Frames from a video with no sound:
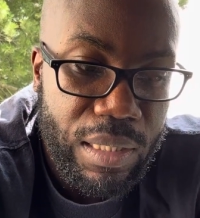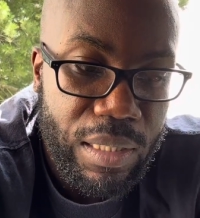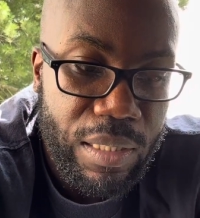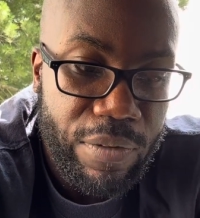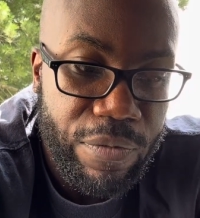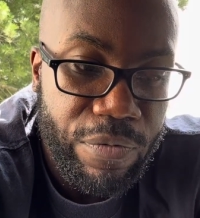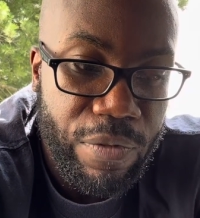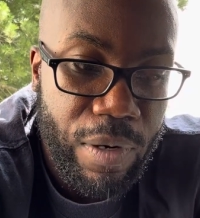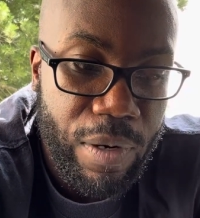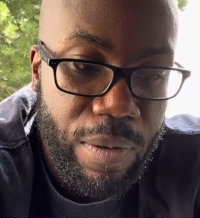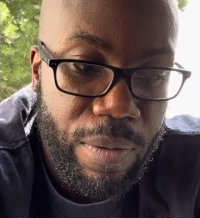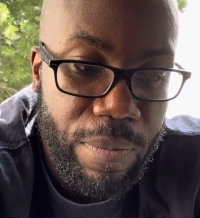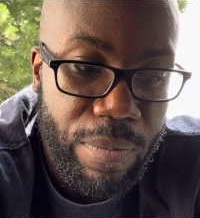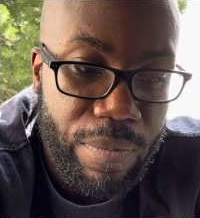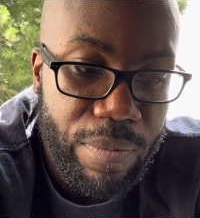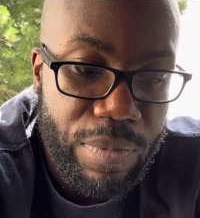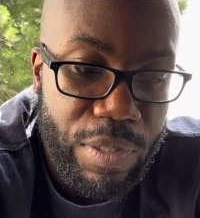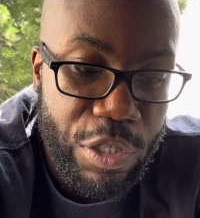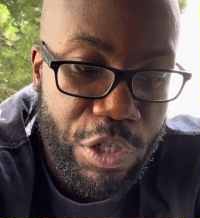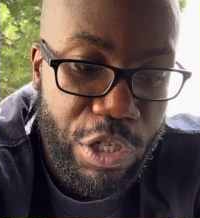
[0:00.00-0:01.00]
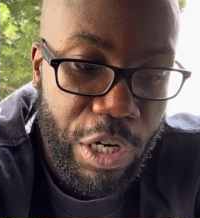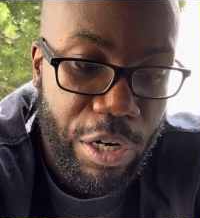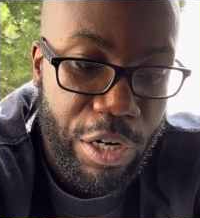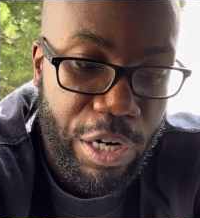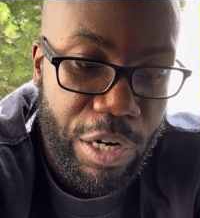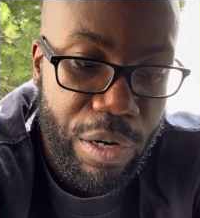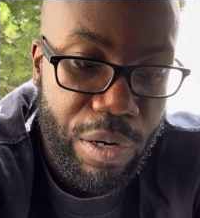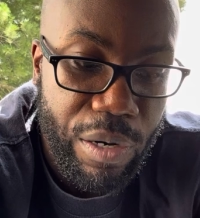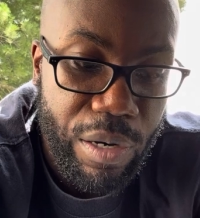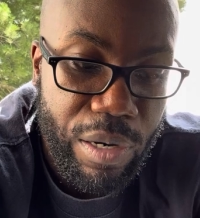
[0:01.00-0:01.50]
from the
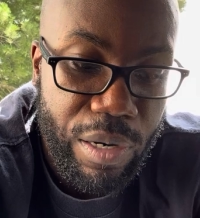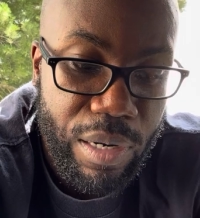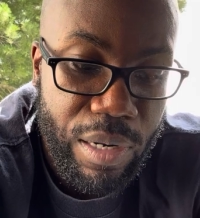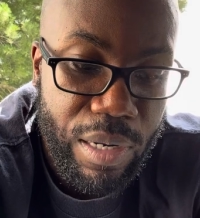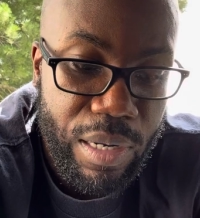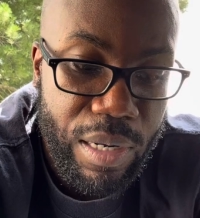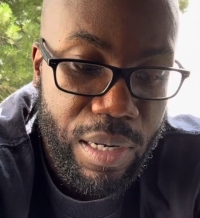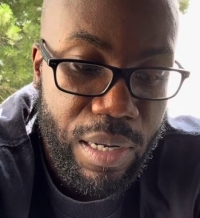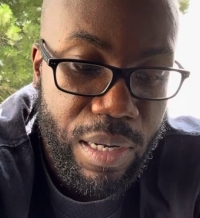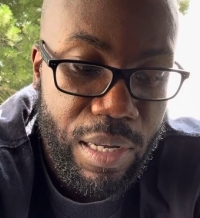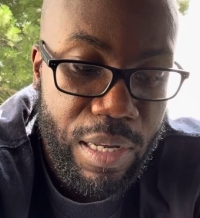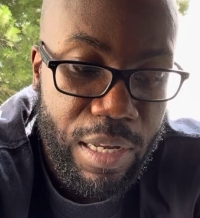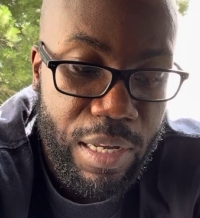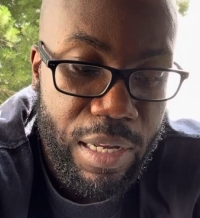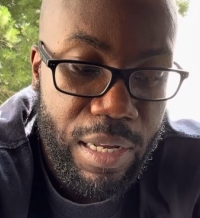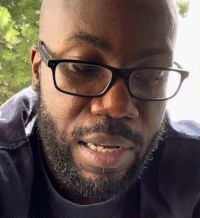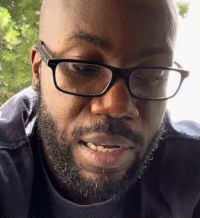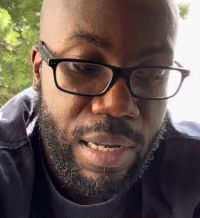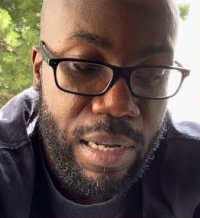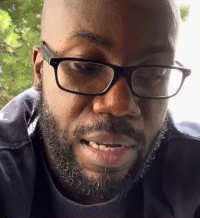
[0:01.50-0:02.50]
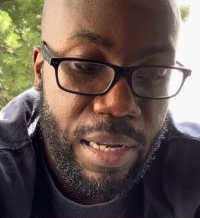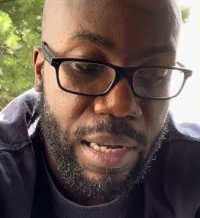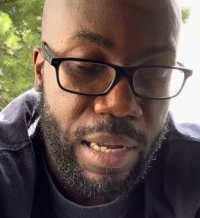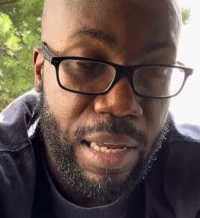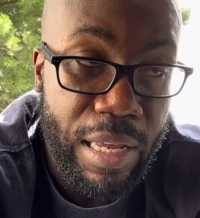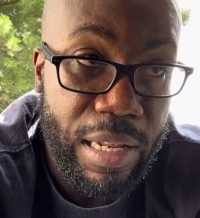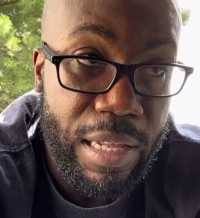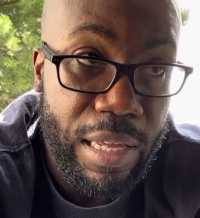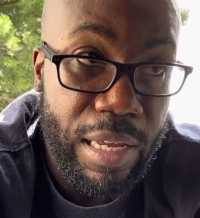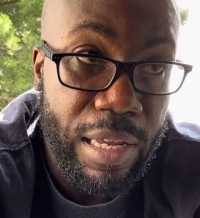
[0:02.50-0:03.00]
junkyard.
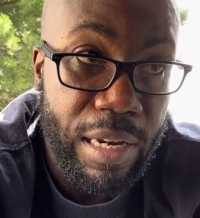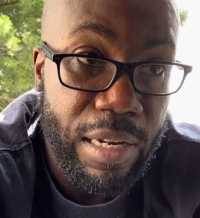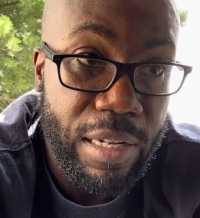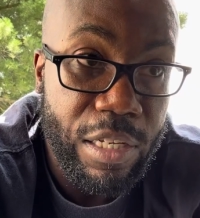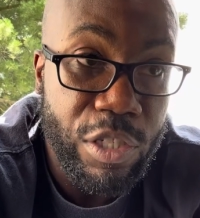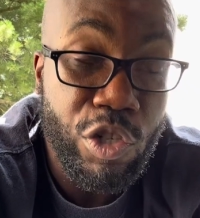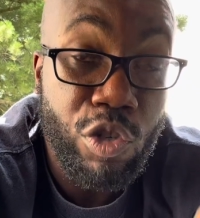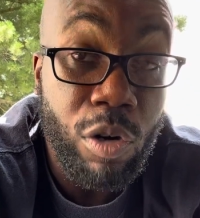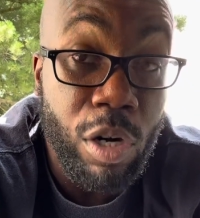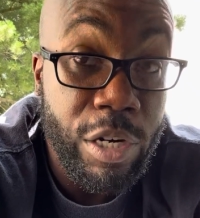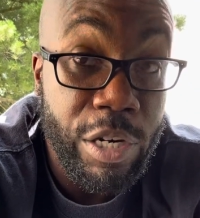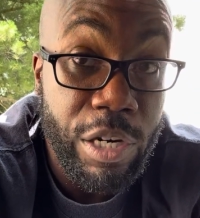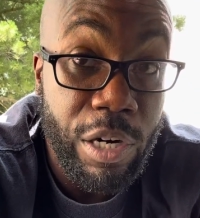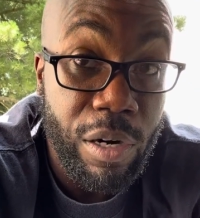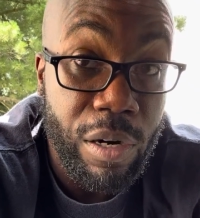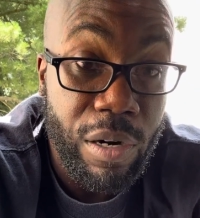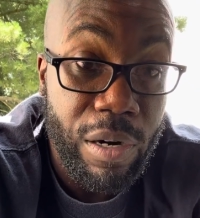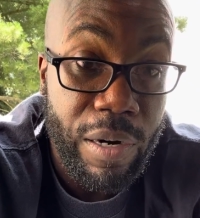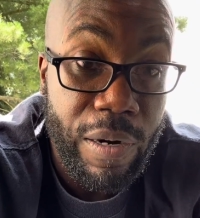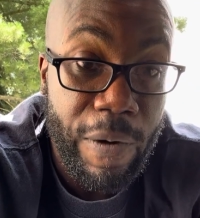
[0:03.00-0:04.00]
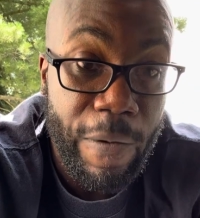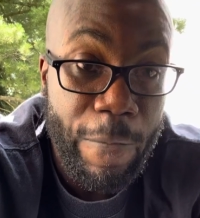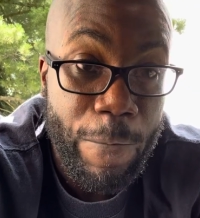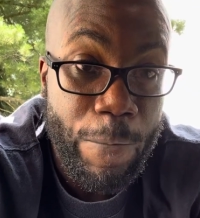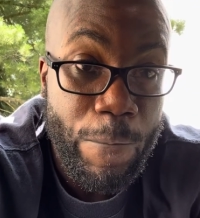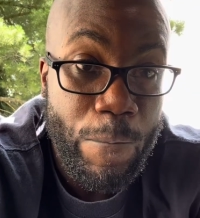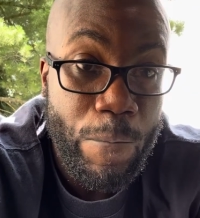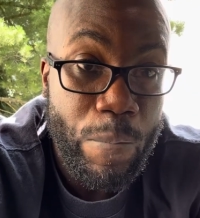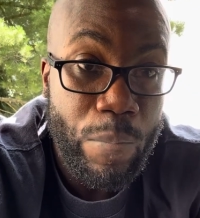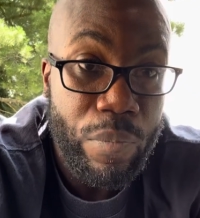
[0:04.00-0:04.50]
And then the truck yard,
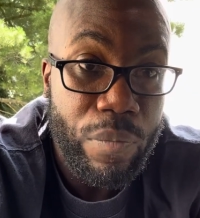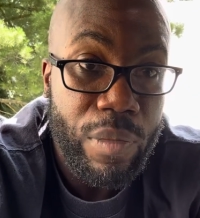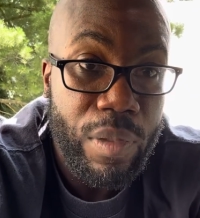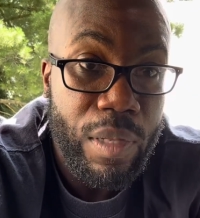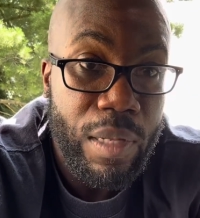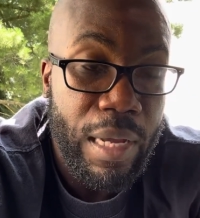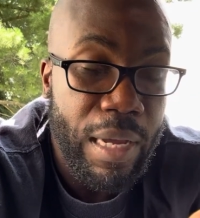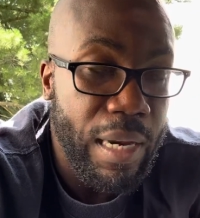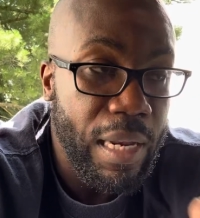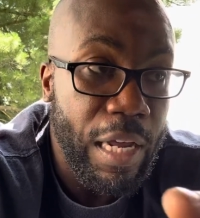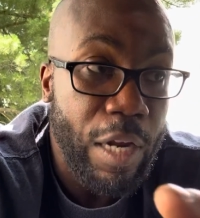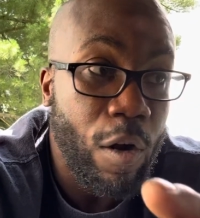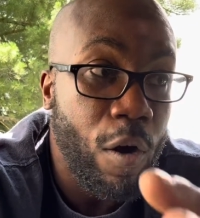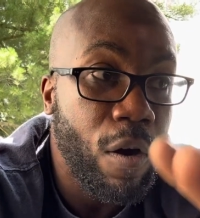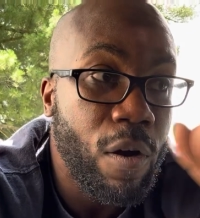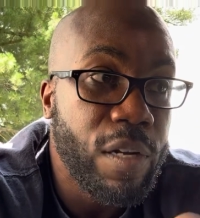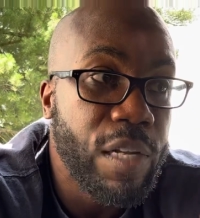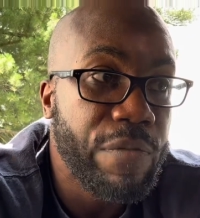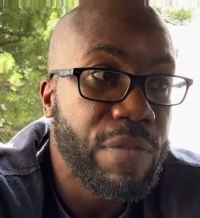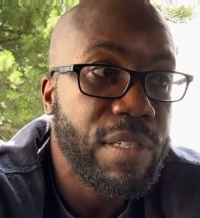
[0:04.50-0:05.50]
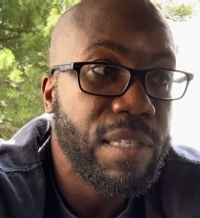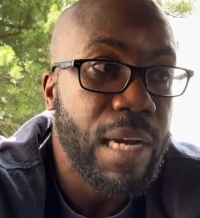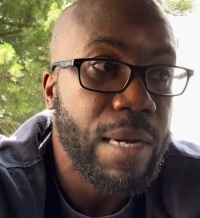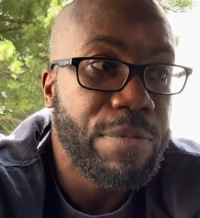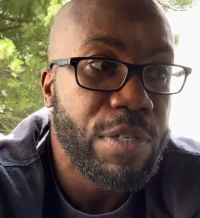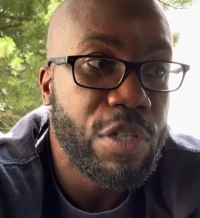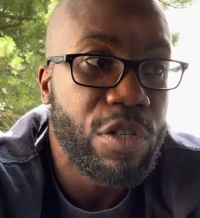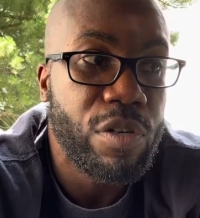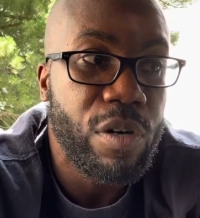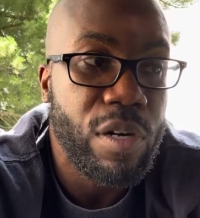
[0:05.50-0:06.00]
they had like all different types
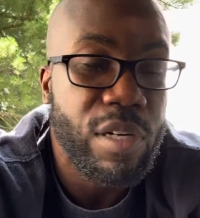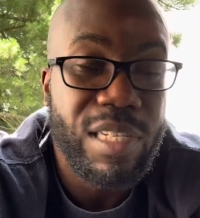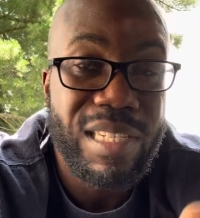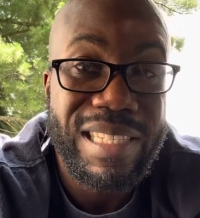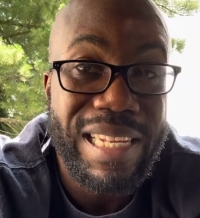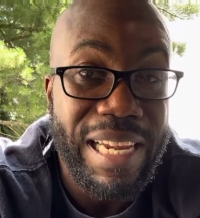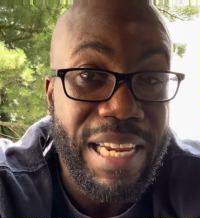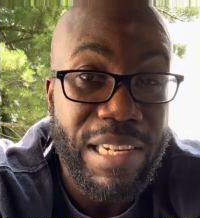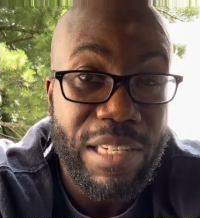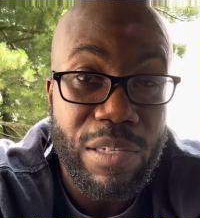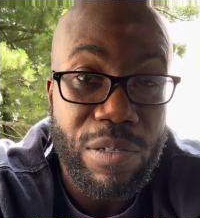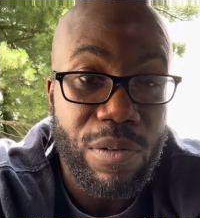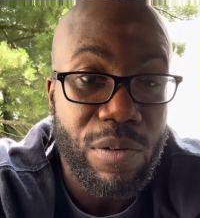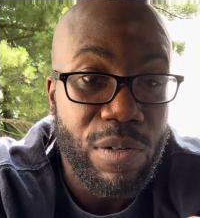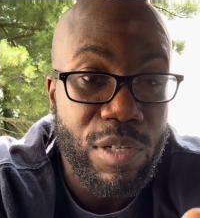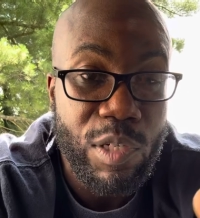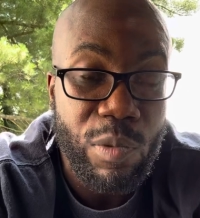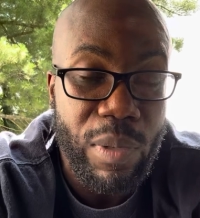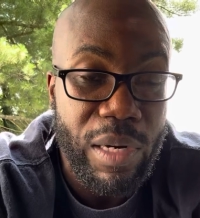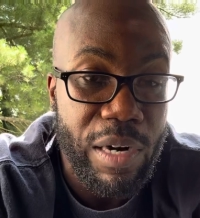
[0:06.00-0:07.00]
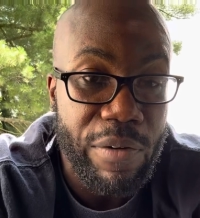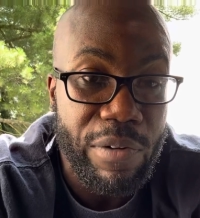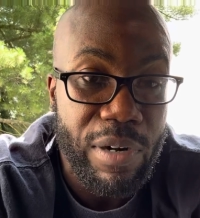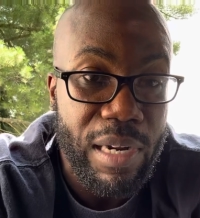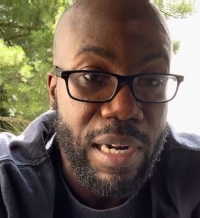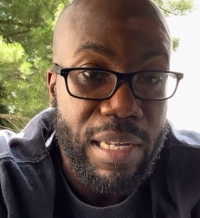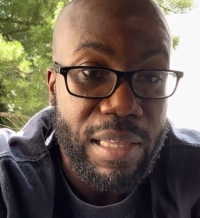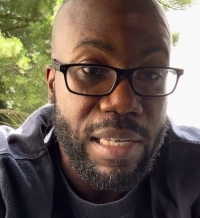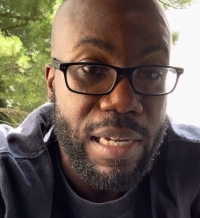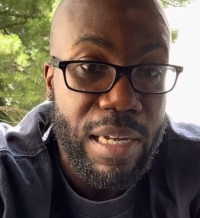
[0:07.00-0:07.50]
of trucks, diesels, whatever
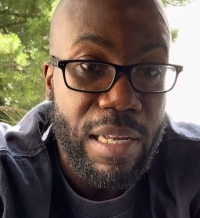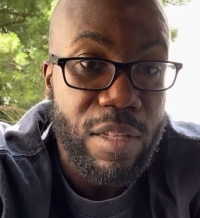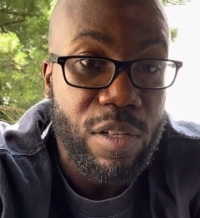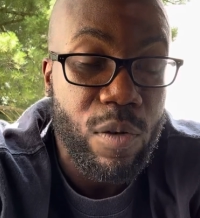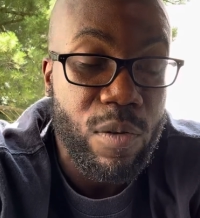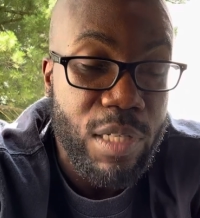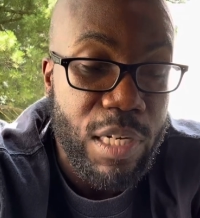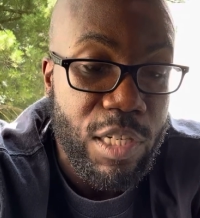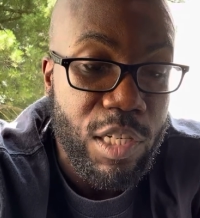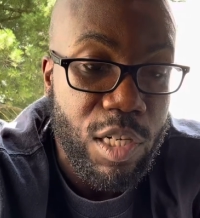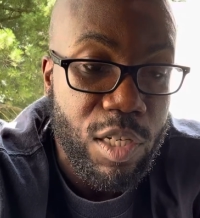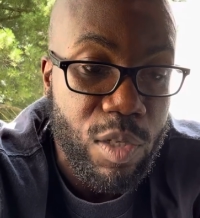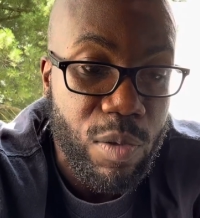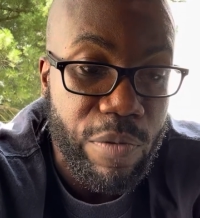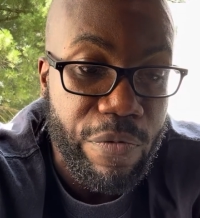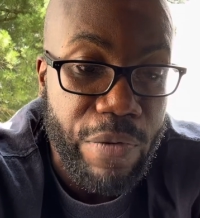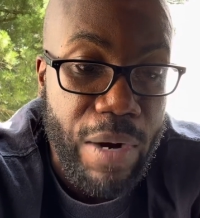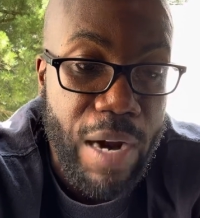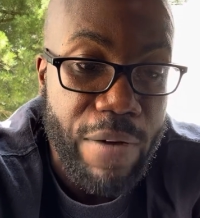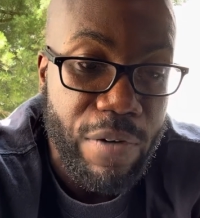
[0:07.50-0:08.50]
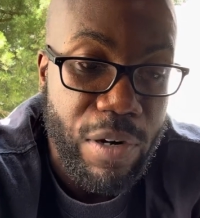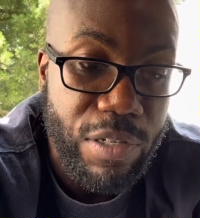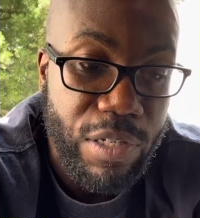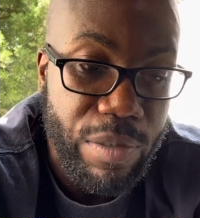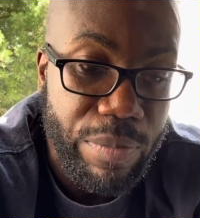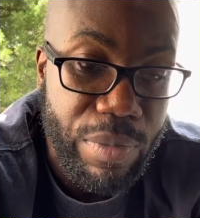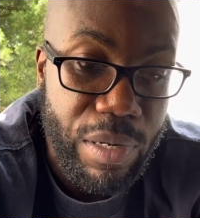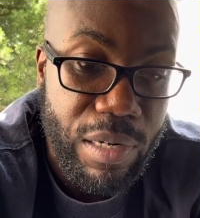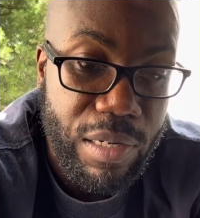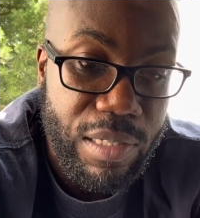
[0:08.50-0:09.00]
like that. Those engines were
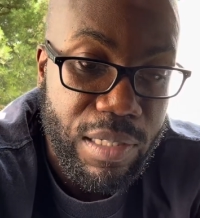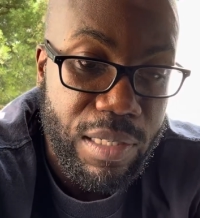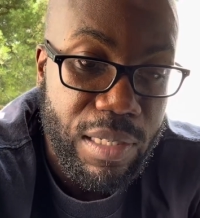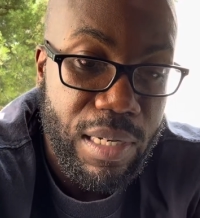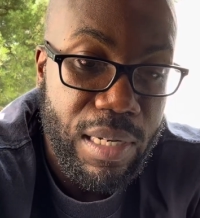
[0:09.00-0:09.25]
$500.